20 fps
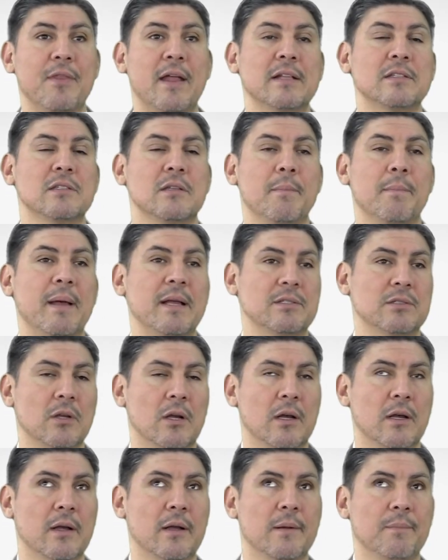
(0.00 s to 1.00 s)
That's the
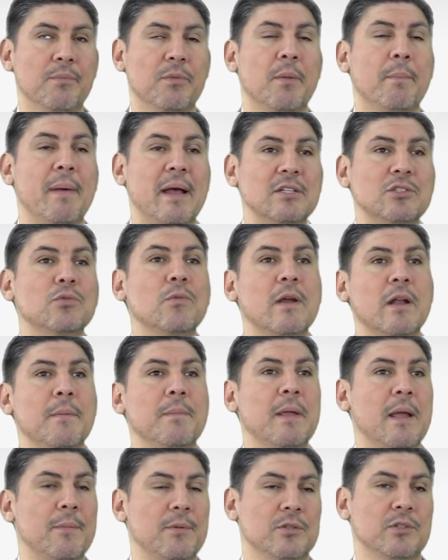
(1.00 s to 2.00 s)
best way to
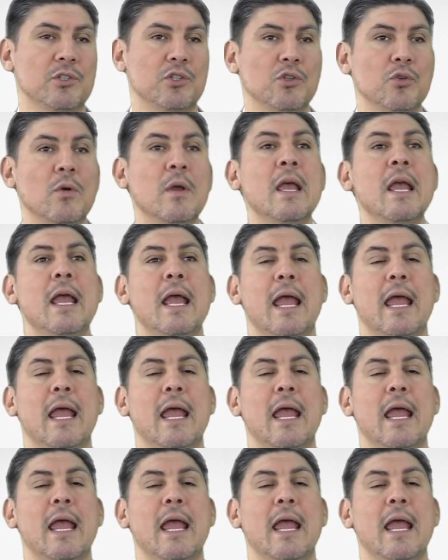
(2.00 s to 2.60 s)
be able to do